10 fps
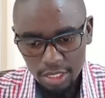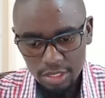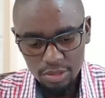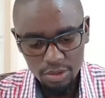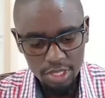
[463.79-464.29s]

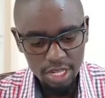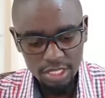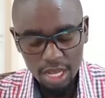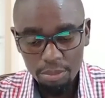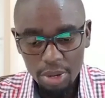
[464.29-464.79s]
So
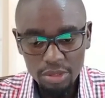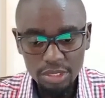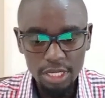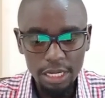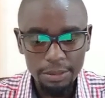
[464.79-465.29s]
that's
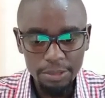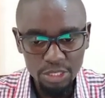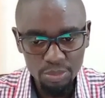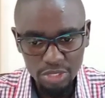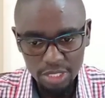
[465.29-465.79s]
about
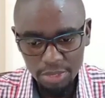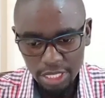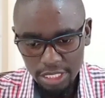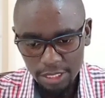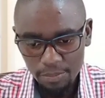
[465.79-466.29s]

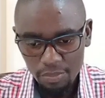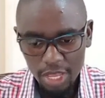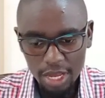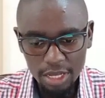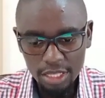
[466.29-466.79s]
responsibility.
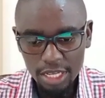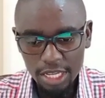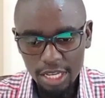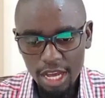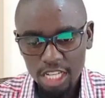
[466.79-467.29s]
Another
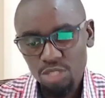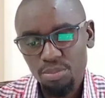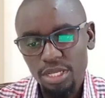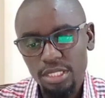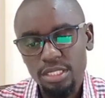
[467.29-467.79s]
key
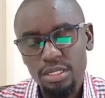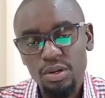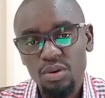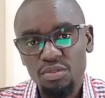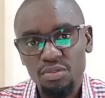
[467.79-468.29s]
aspect
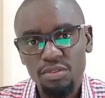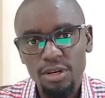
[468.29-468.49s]
of